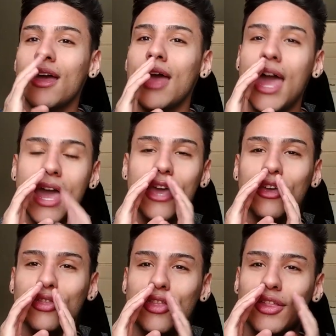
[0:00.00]

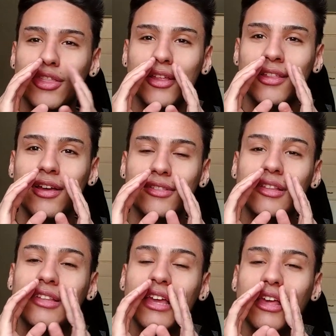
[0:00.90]
hey,
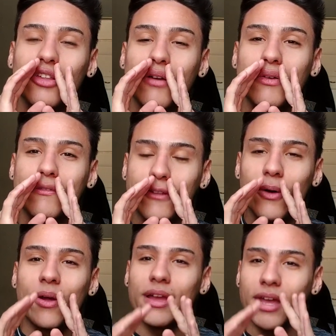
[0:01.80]
the sink is
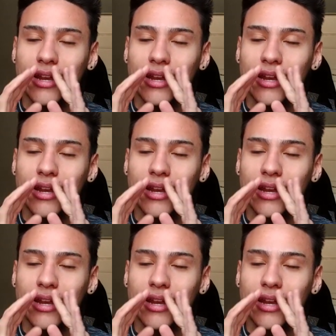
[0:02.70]
overflowing